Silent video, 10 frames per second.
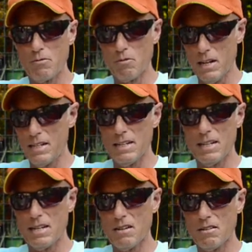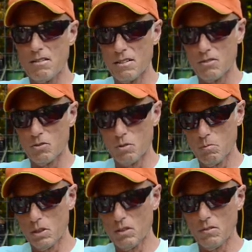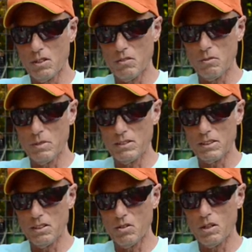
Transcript: right now through the middle of the Gulf of Mexico,